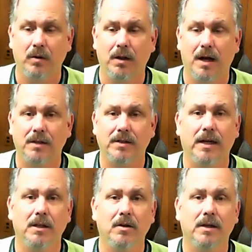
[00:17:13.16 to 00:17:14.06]
we'll uh,
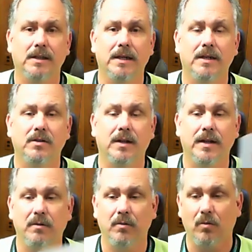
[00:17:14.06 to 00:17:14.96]
take a look at this,
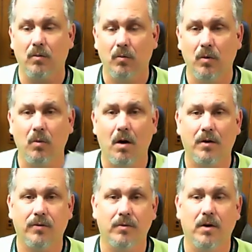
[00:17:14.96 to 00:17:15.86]
and then we'll, we'll
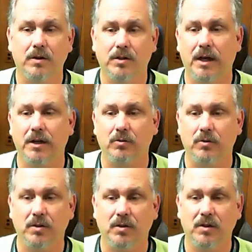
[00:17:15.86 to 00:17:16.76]
walk through our schedules
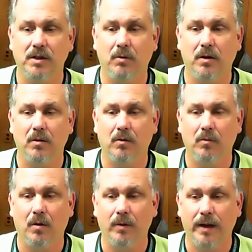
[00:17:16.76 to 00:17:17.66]
and see what,
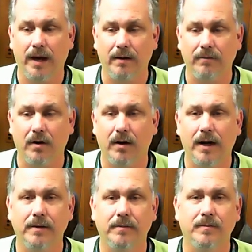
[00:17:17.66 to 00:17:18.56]
what we have, all
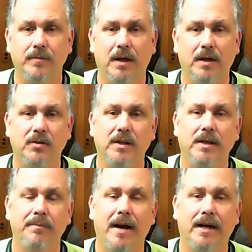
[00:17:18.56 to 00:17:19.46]
right? I'll see
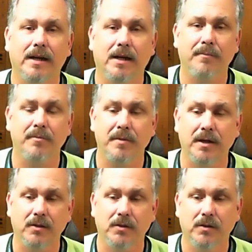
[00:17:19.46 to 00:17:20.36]
you back in a couple
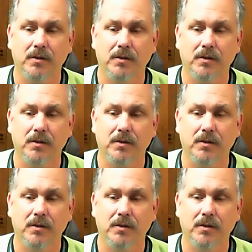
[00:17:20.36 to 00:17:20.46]
minutes.